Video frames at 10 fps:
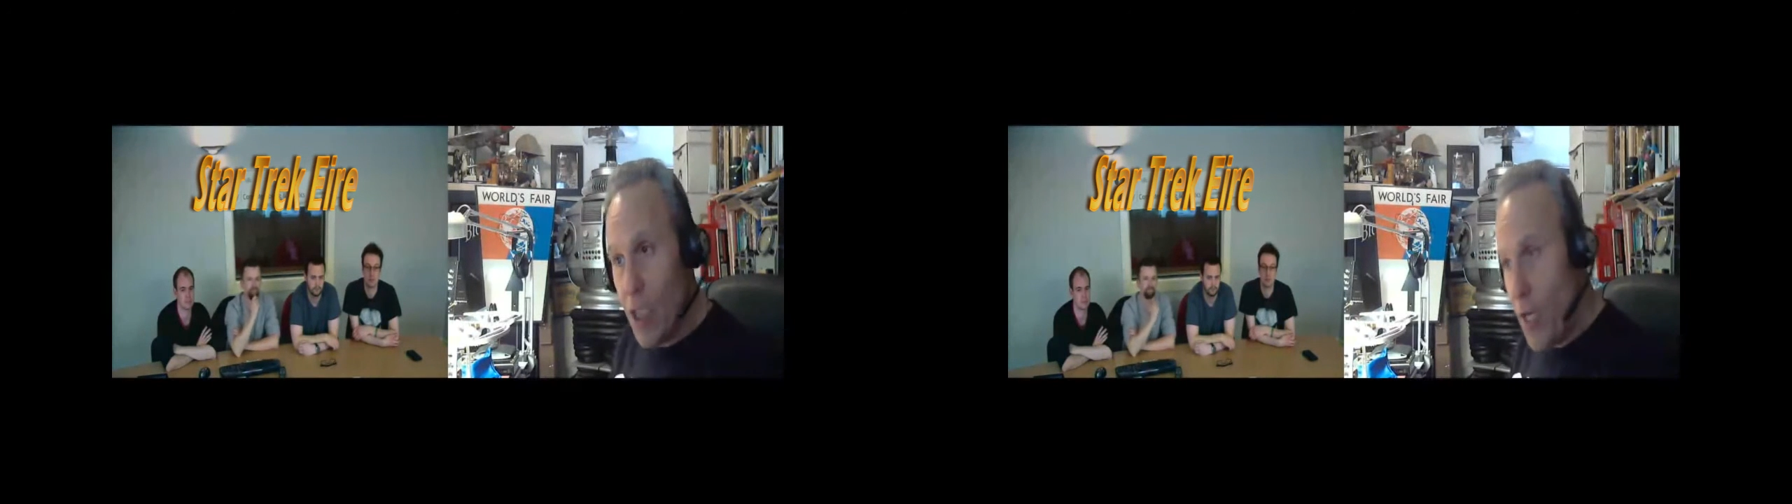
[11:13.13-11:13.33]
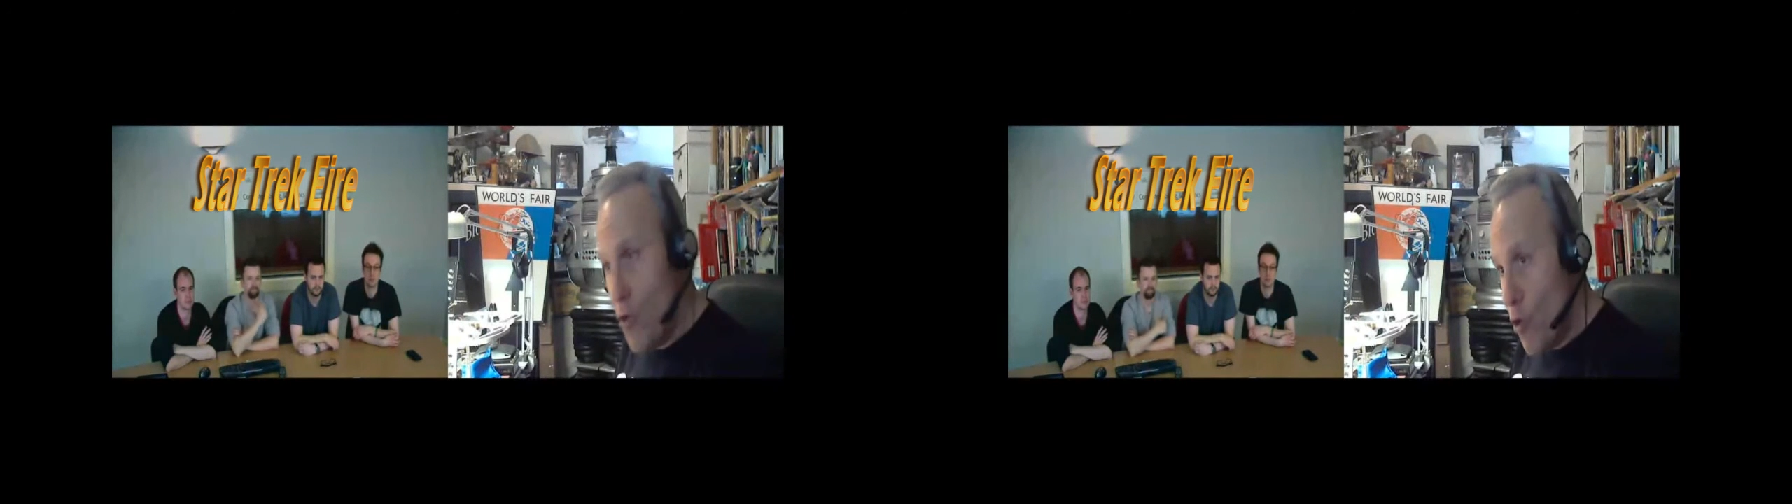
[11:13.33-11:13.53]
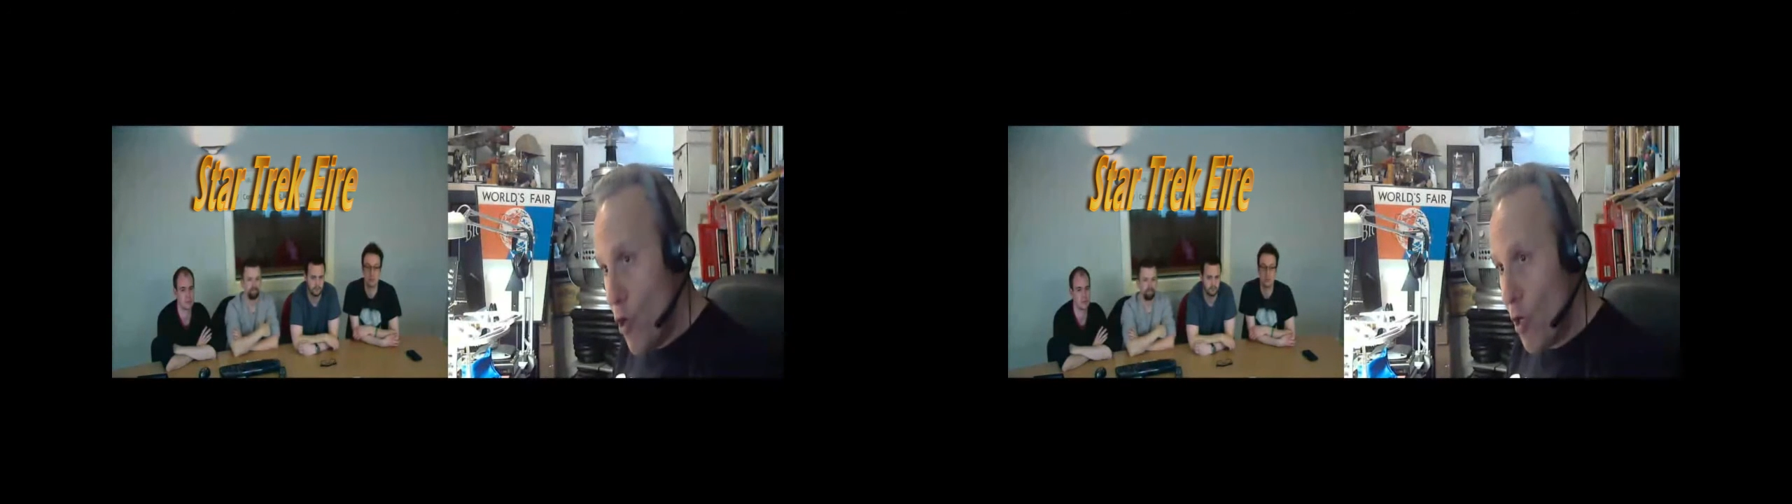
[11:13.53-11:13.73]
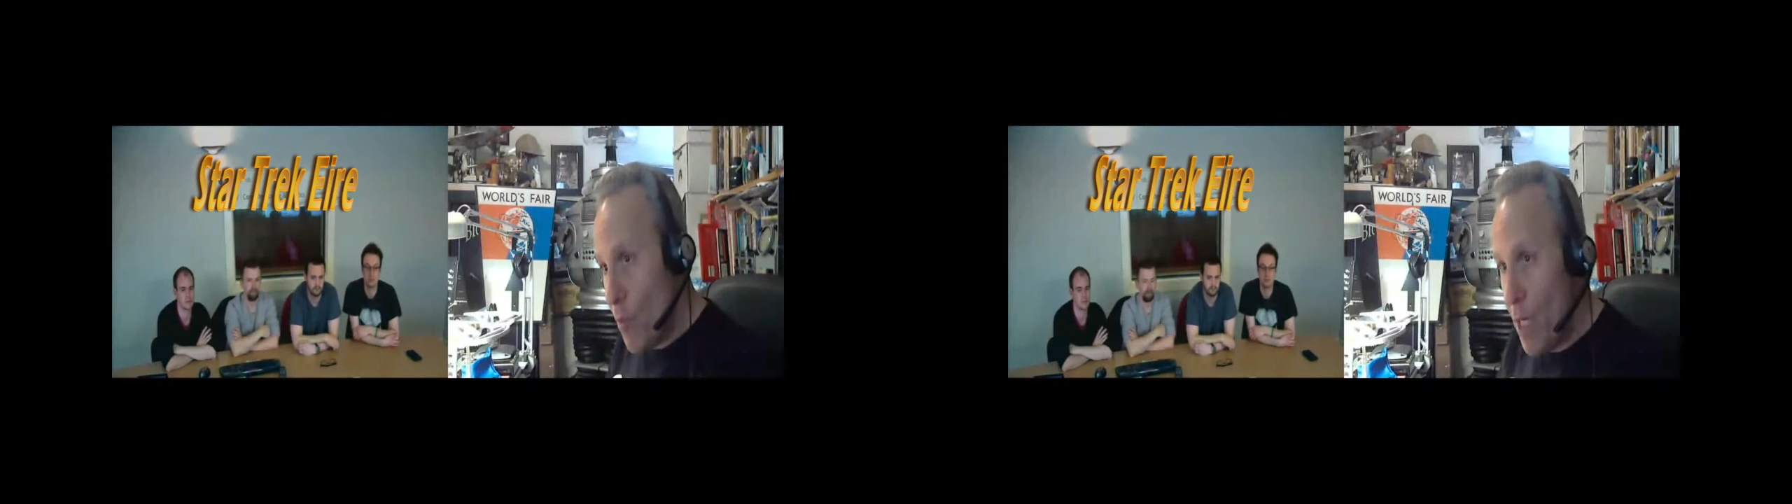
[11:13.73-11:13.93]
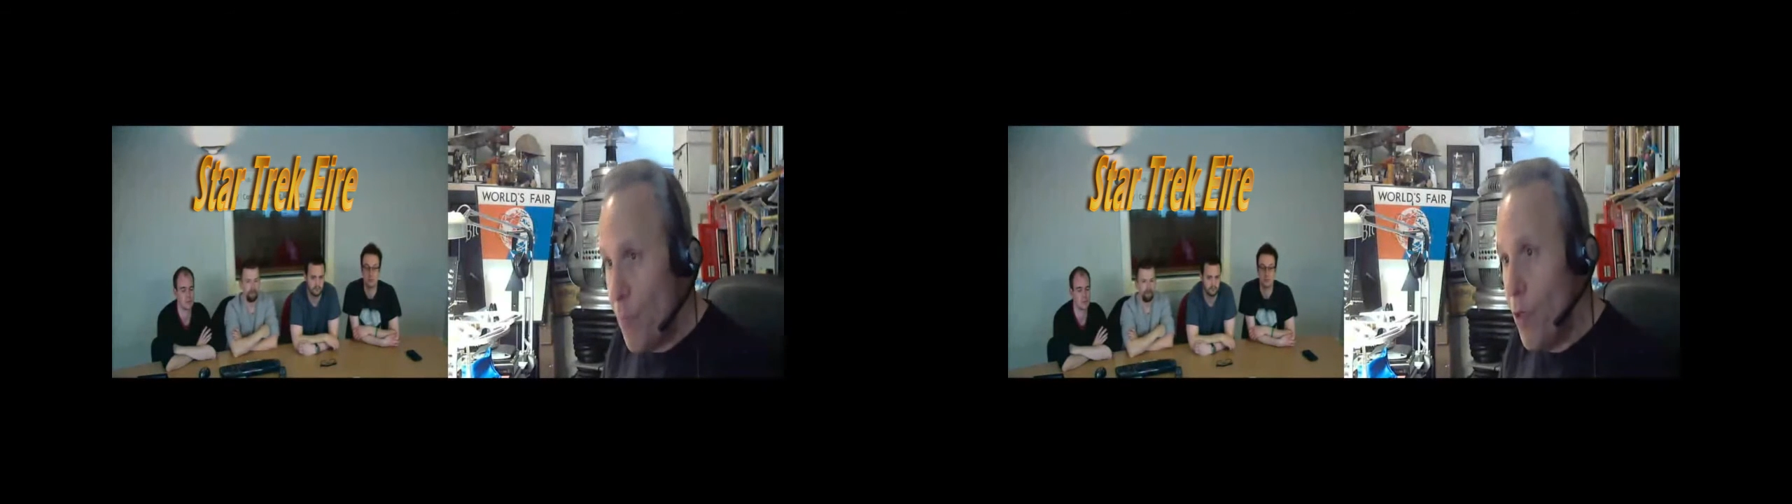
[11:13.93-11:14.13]
there's a New
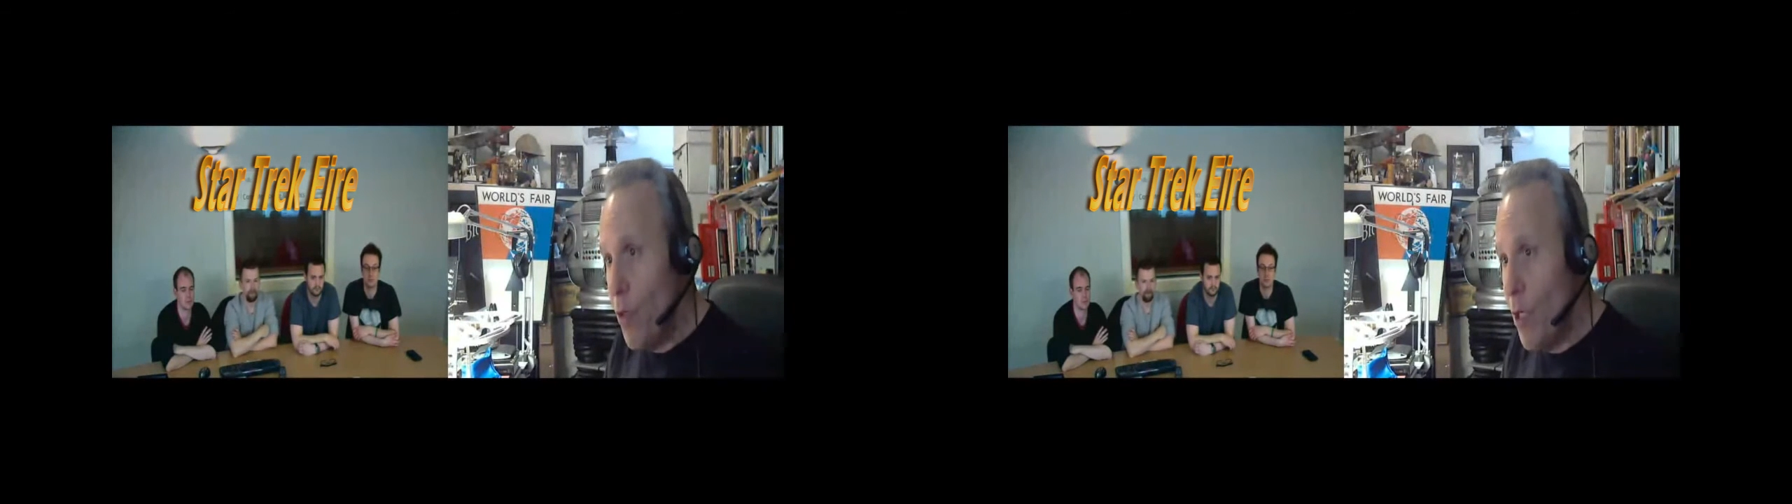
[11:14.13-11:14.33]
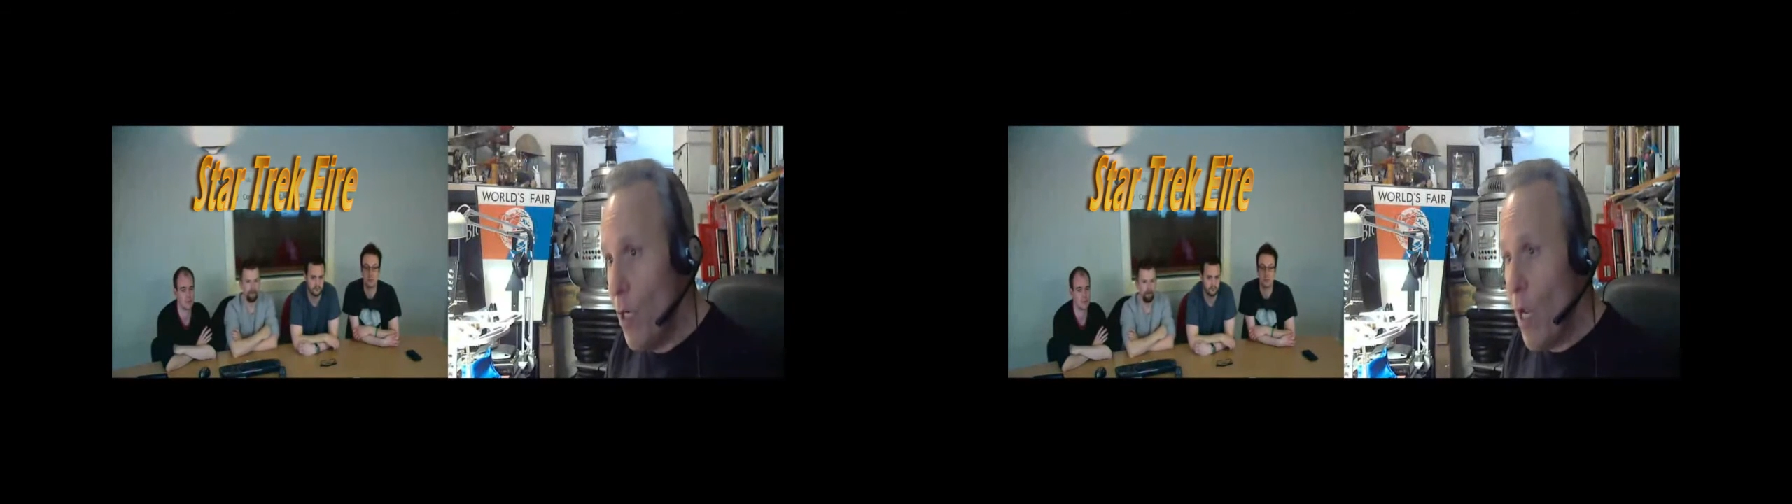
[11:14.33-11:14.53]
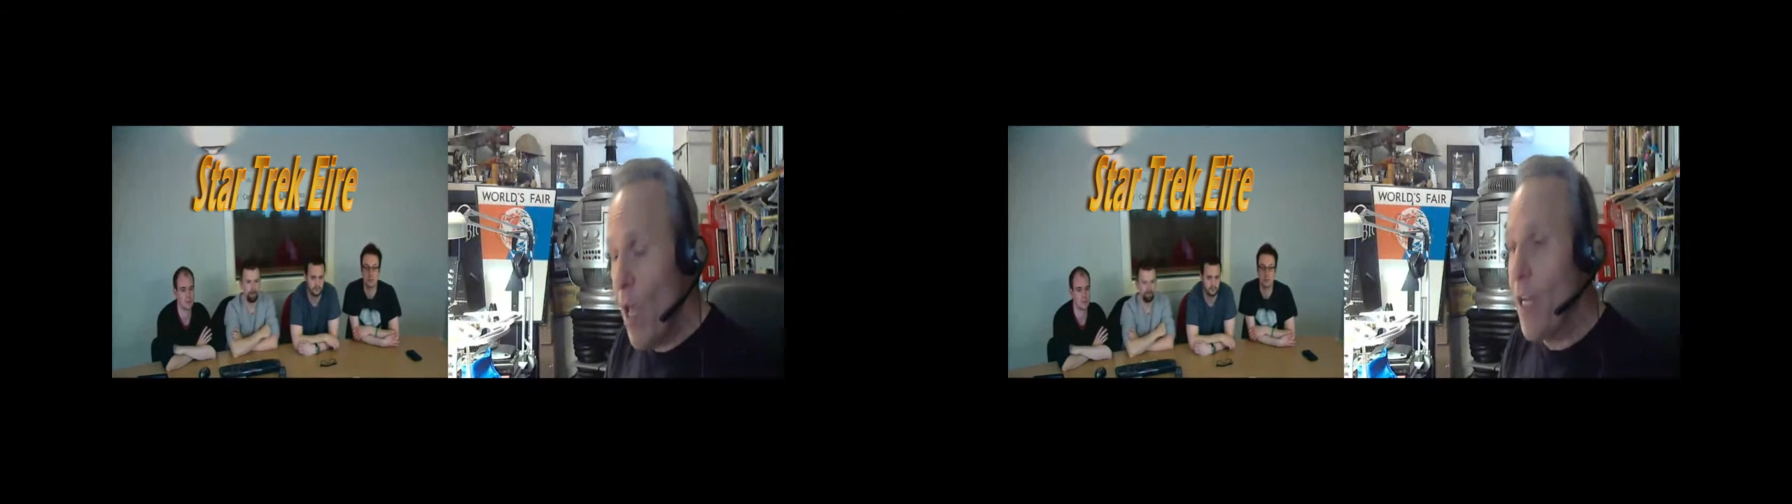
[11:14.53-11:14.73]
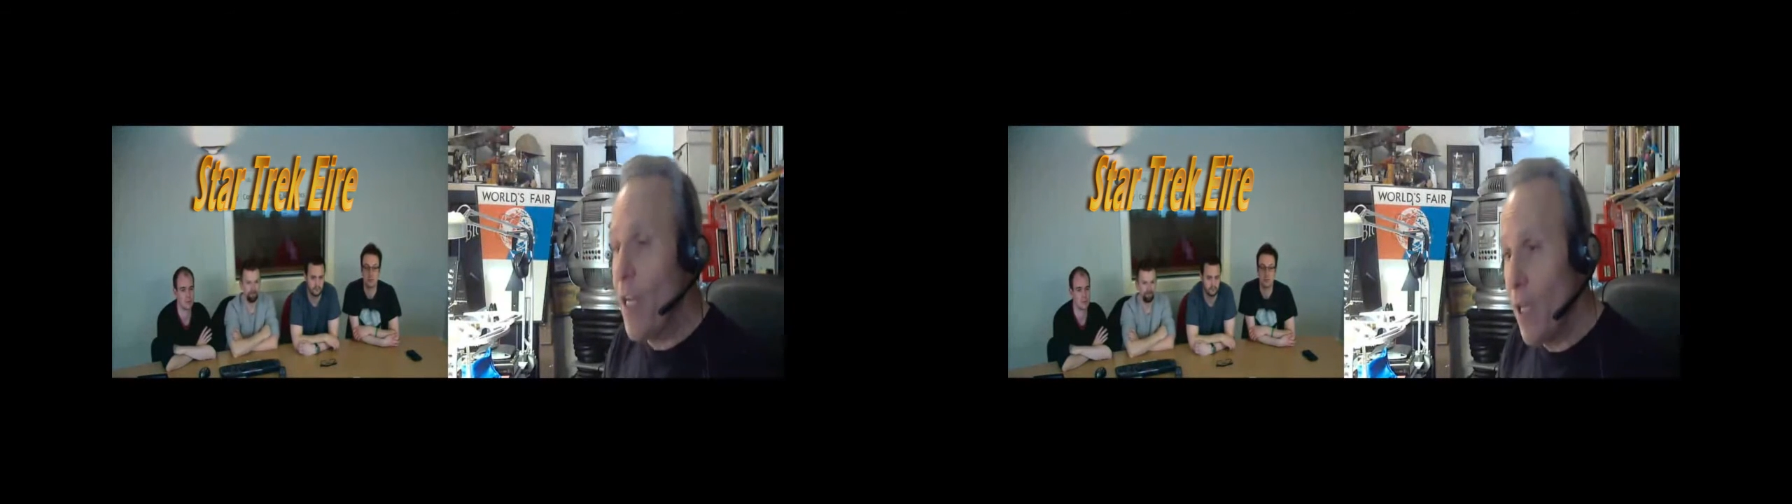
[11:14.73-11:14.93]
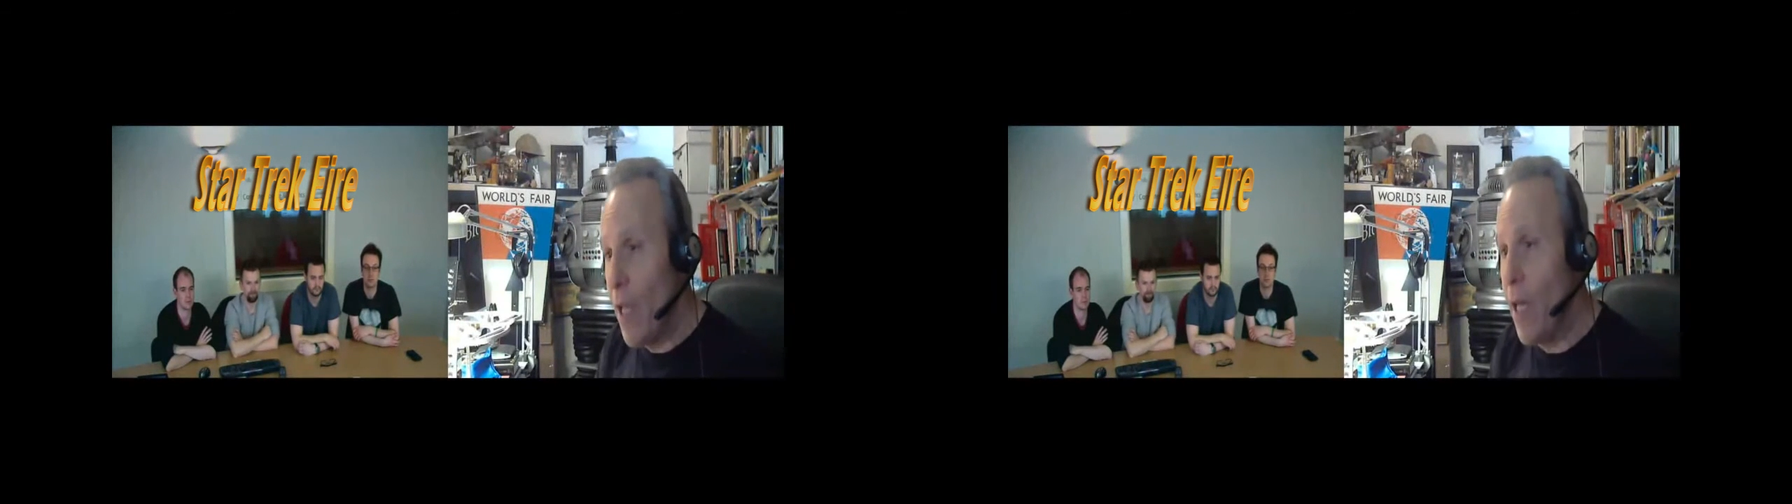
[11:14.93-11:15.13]
York makeup union and